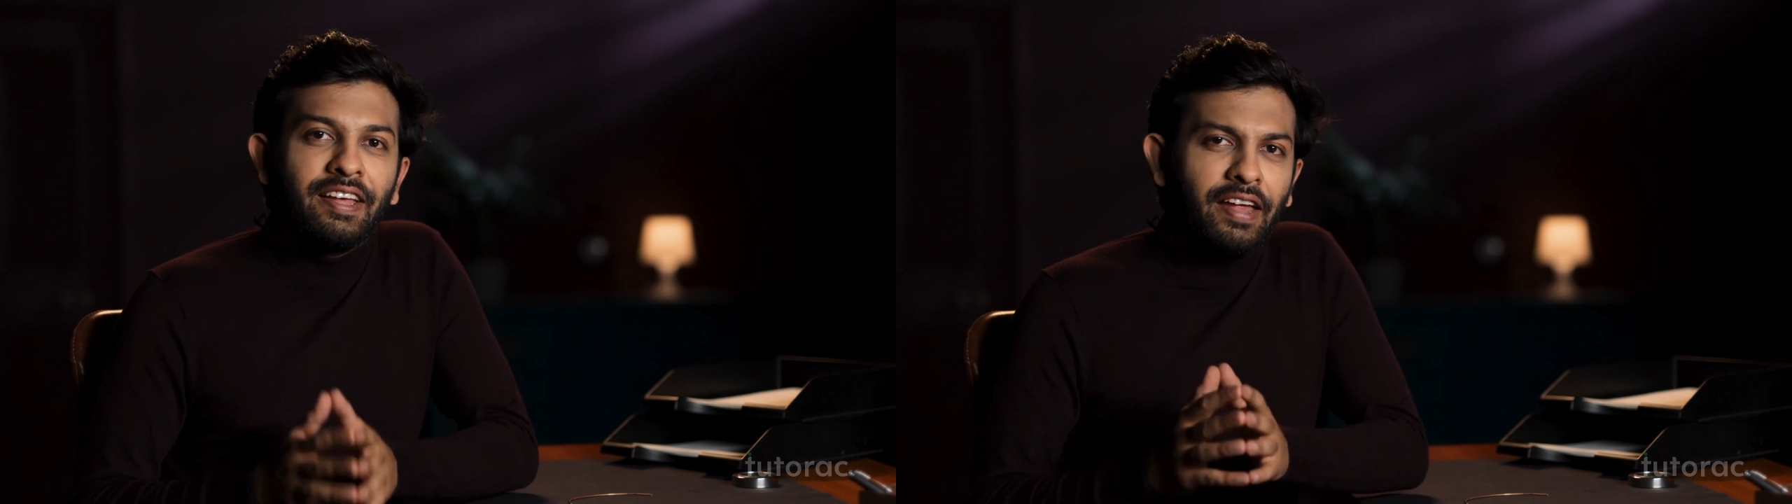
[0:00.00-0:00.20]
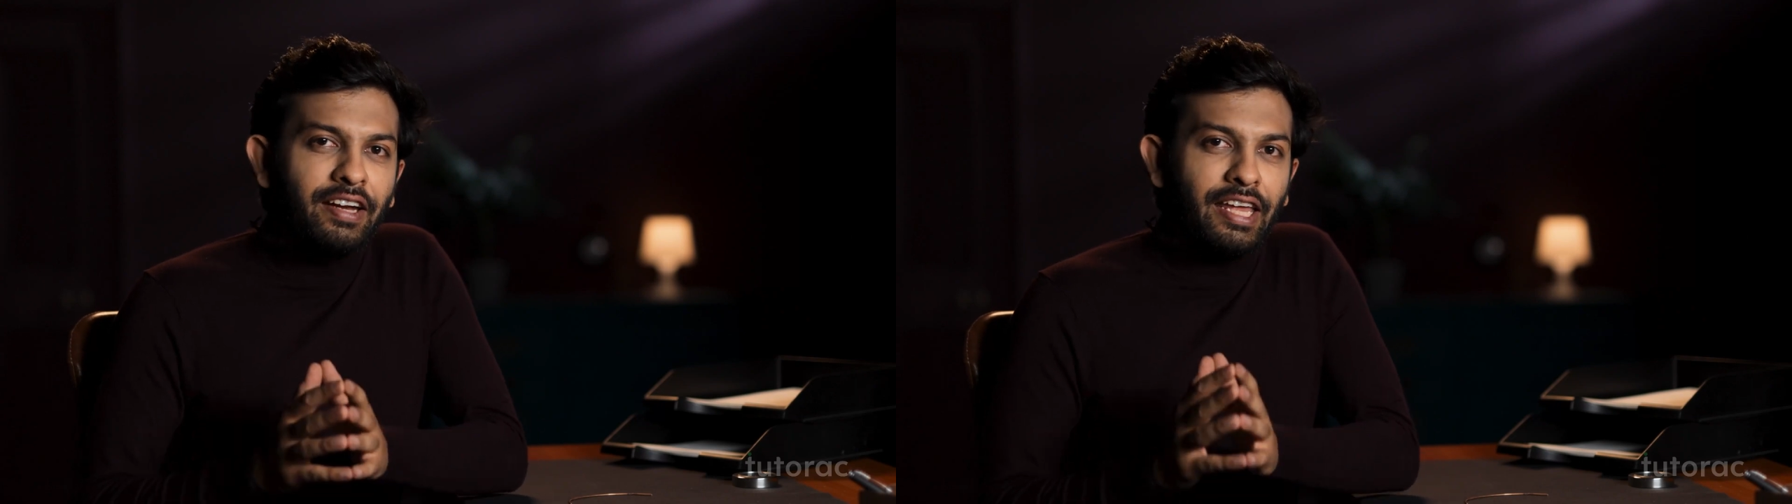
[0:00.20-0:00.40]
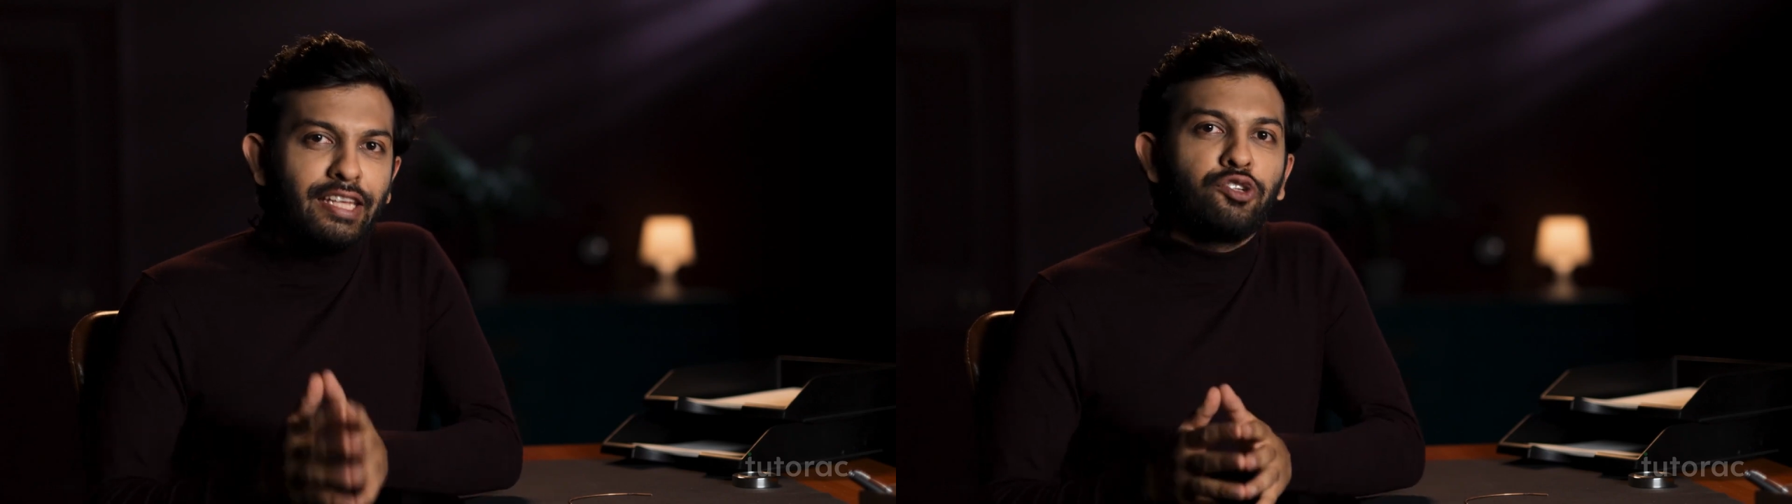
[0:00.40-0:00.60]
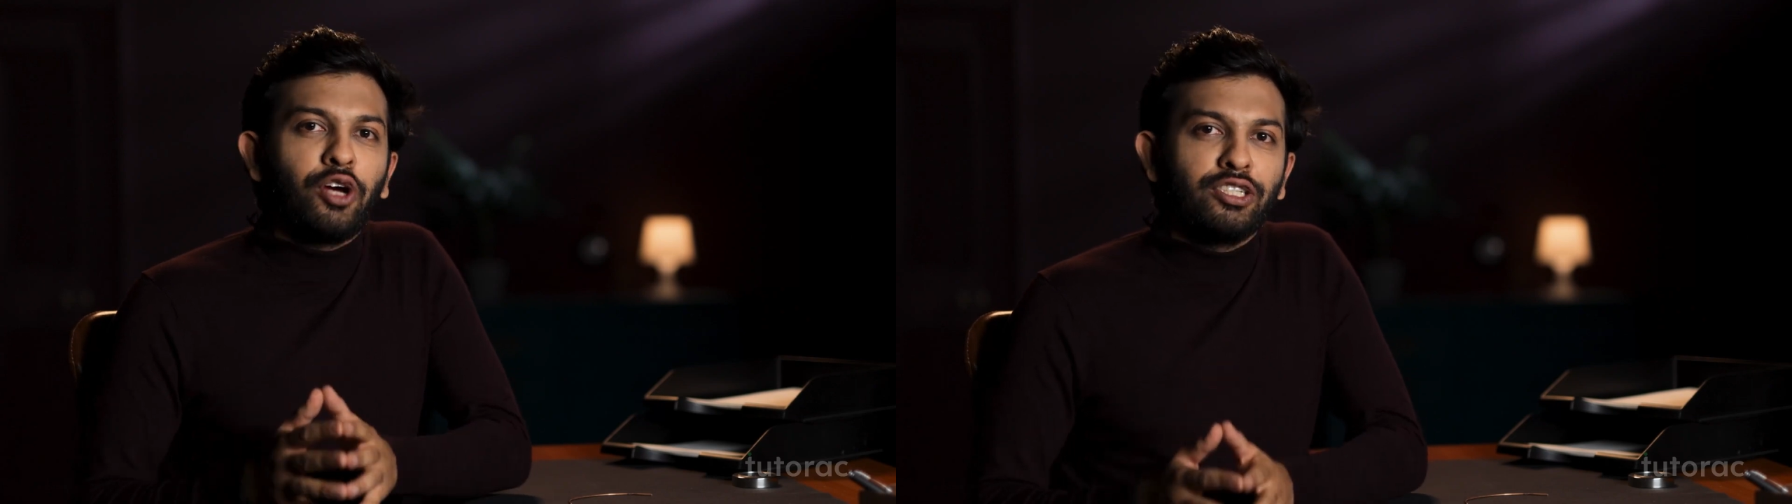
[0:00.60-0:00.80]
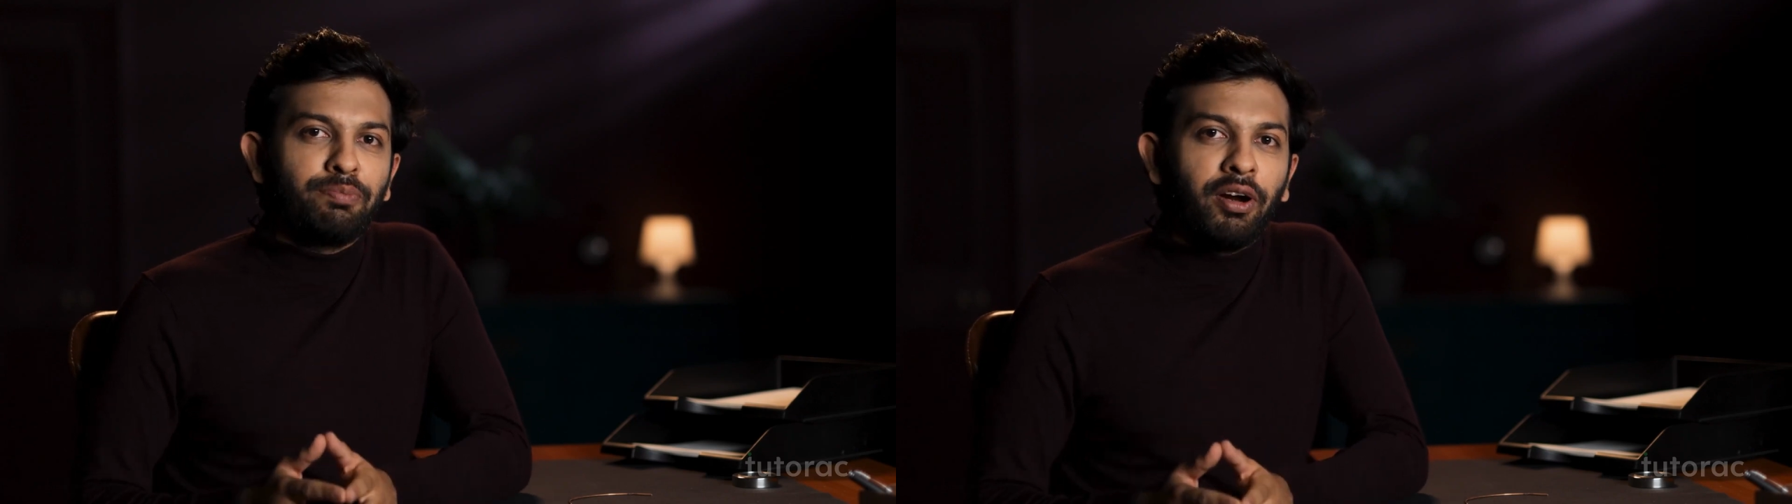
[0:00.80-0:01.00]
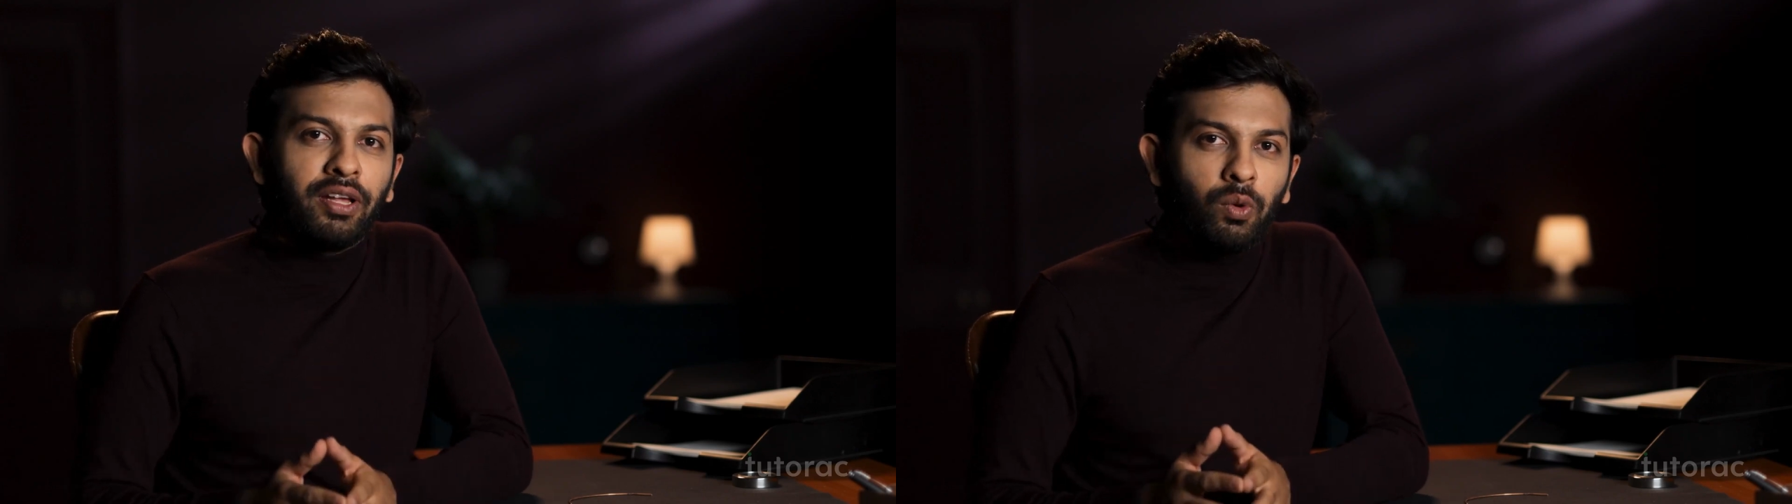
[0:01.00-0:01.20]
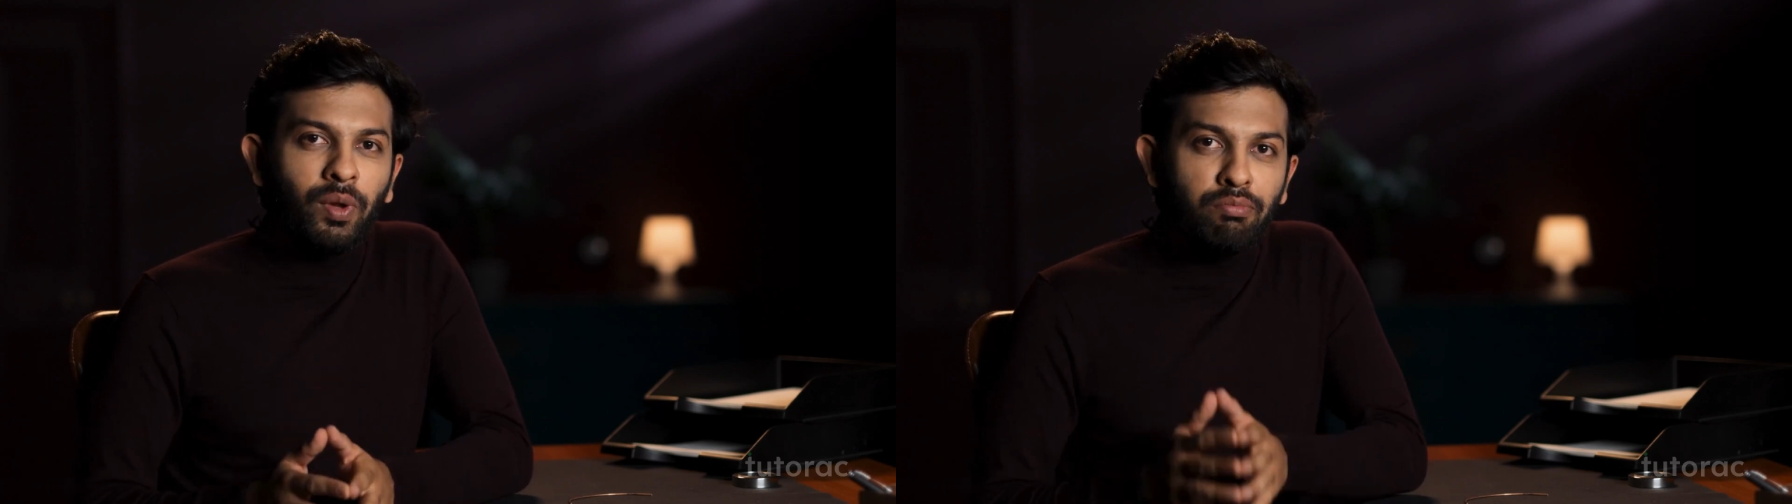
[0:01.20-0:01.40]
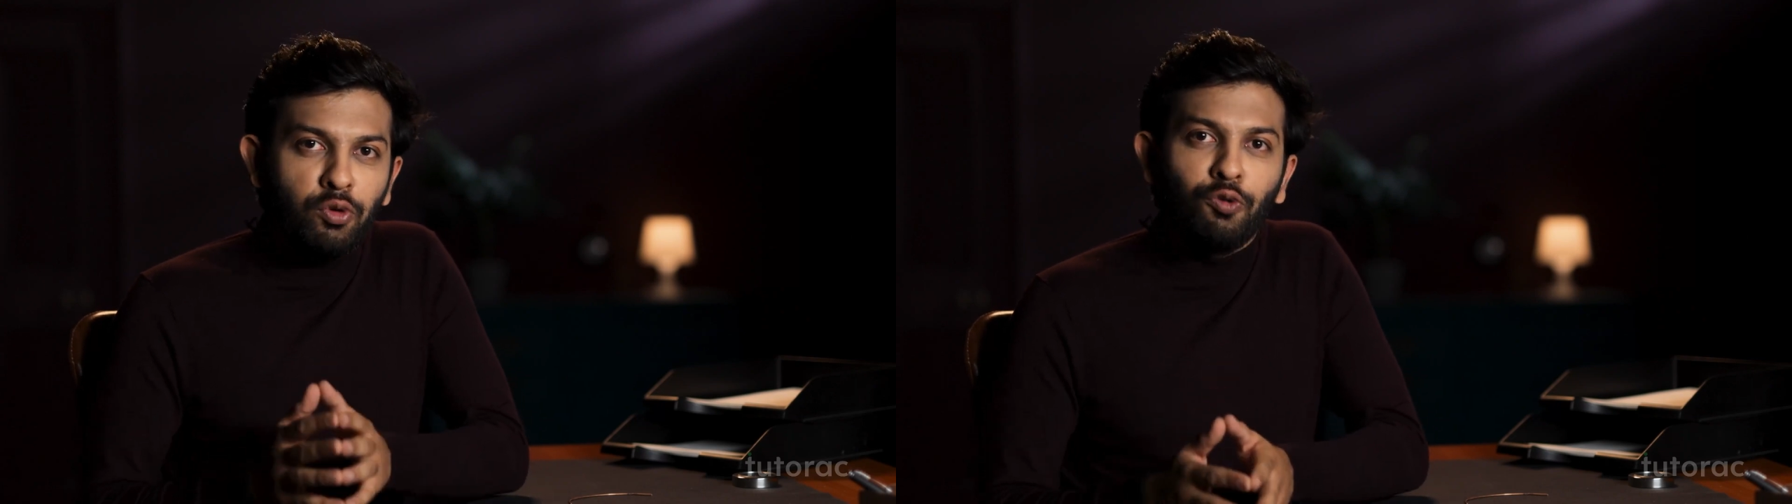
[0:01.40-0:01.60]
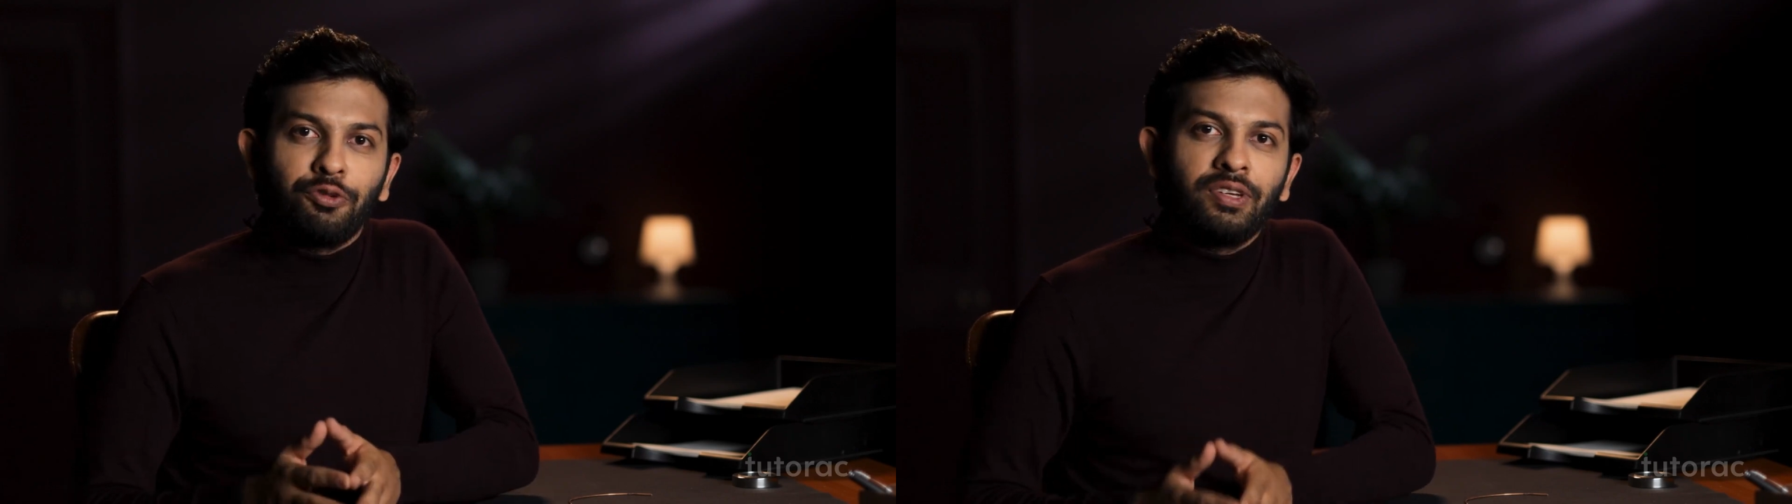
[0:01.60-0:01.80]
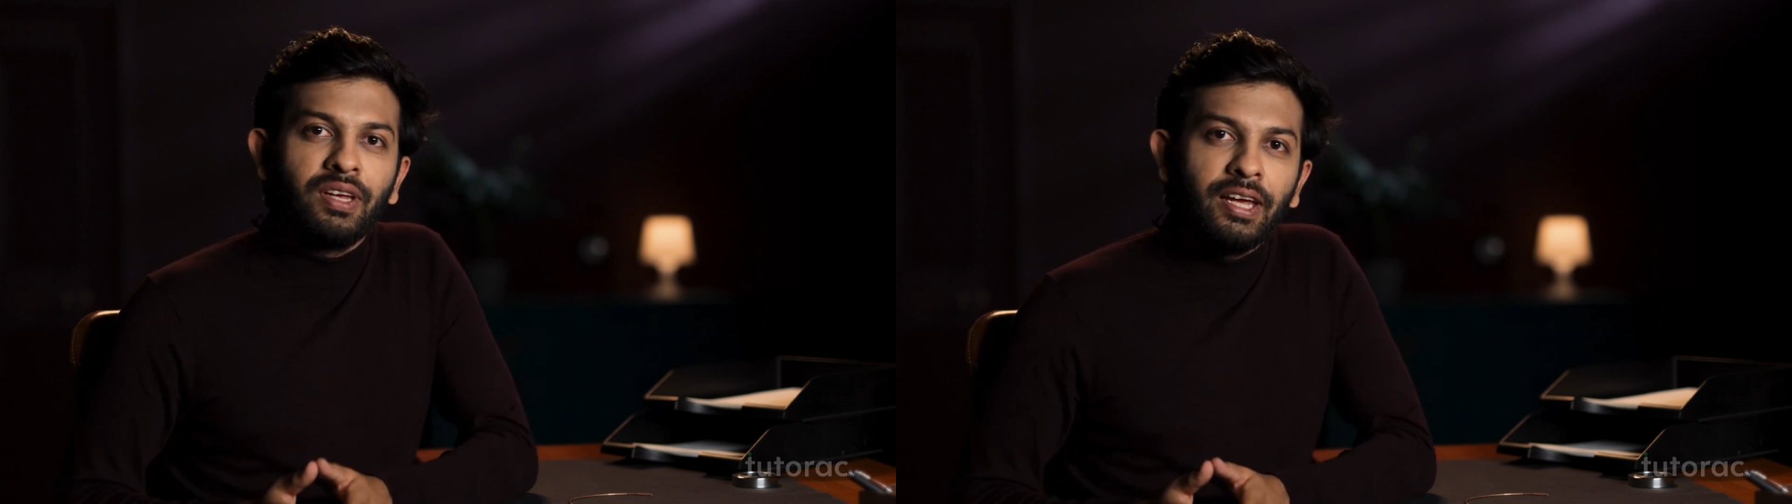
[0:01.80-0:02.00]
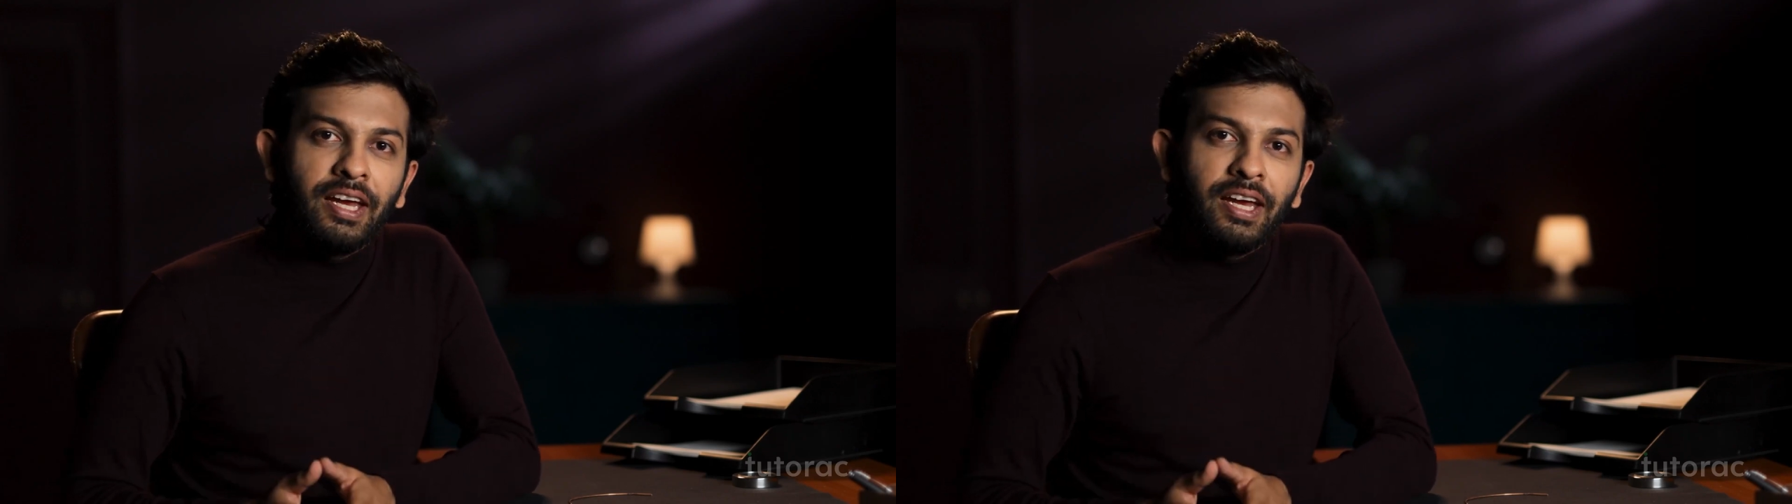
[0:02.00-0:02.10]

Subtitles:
that any charged particle when moves,